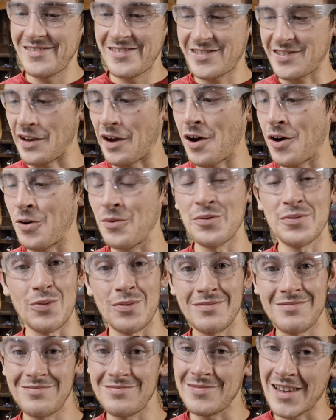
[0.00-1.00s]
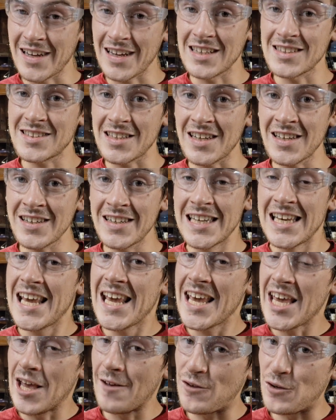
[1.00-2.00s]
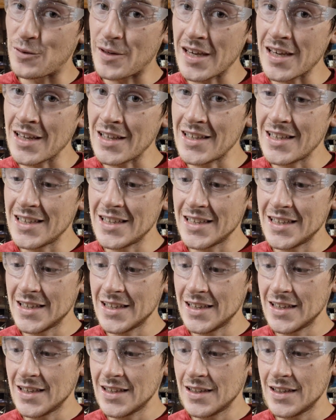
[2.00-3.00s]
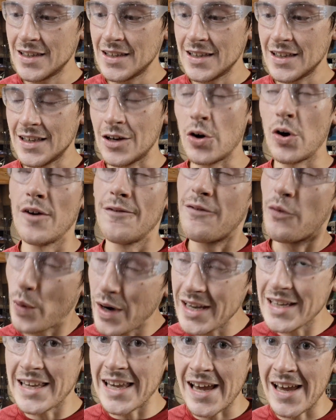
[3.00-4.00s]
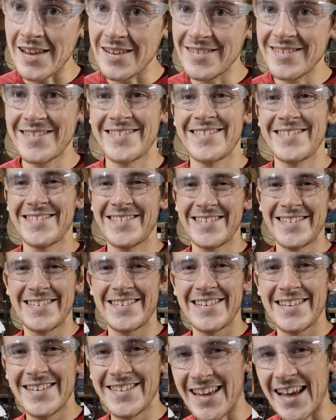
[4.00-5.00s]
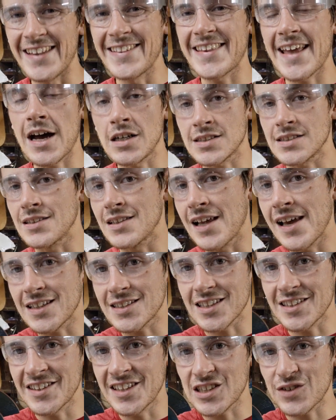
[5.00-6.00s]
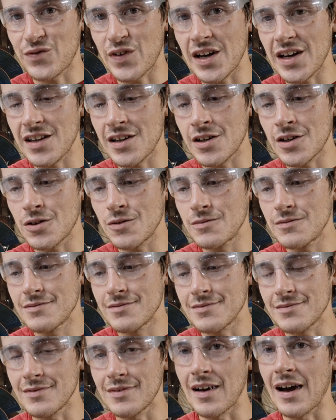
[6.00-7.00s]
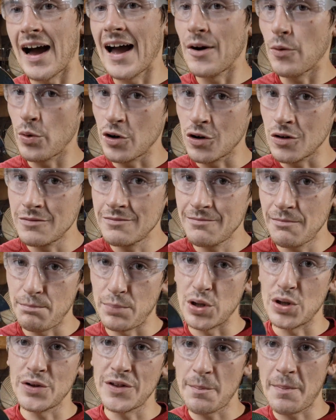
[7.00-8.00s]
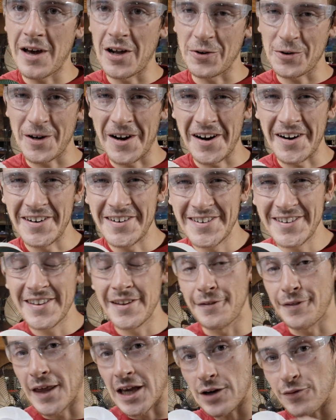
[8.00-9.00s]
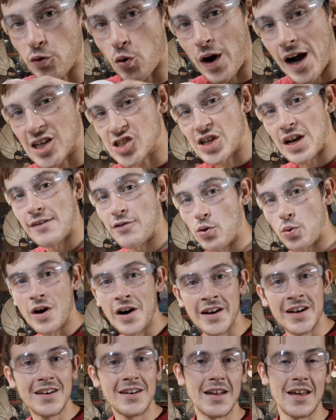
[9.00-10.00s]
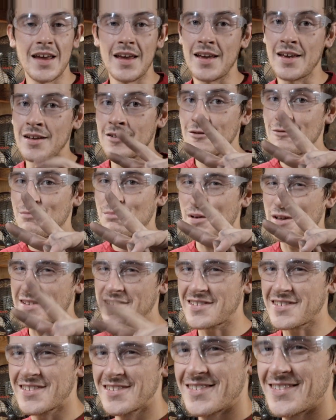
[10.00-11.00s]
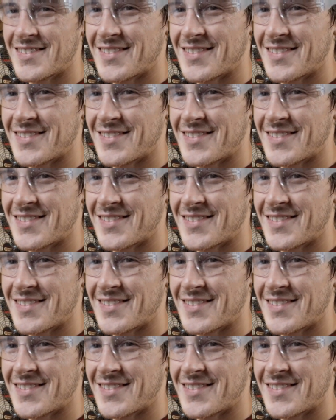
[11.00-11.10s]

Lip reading: So, like I said, if we get 10,000 likes on this video, I will build the pedal car. Thank you for watching, everyone, and peace.